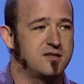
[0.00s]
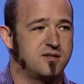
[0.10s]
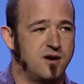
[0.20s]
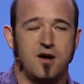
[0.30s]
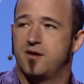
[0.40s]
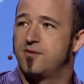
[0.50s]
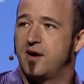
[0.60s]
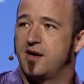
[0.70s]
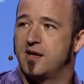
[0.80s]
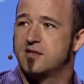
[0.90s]
is gone,
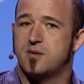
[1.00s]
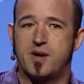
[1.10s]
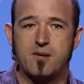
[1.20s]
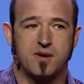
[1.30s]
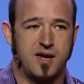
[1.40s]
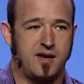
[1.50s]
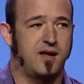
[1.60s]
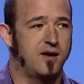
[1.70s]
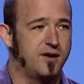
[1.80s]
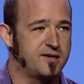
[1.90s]
right? It's about
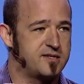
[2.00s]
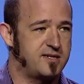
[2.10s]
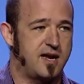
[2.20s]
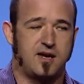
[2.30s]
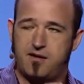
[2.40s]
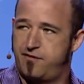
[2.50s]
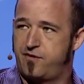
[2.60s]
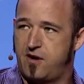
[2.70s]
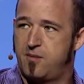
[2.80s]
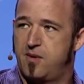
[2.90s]
getting understanding
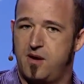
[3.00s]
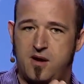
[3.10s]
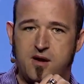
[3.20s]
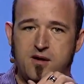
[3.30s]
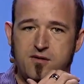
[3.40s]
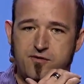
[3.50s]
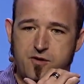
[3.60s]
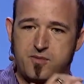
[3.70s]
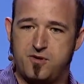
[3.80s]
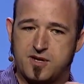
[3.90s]
from
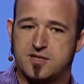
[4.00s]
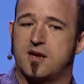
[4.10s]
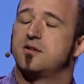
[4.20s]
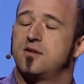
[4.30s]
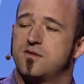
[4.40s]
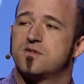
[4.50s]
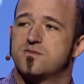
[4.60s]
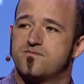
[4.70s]
your executives.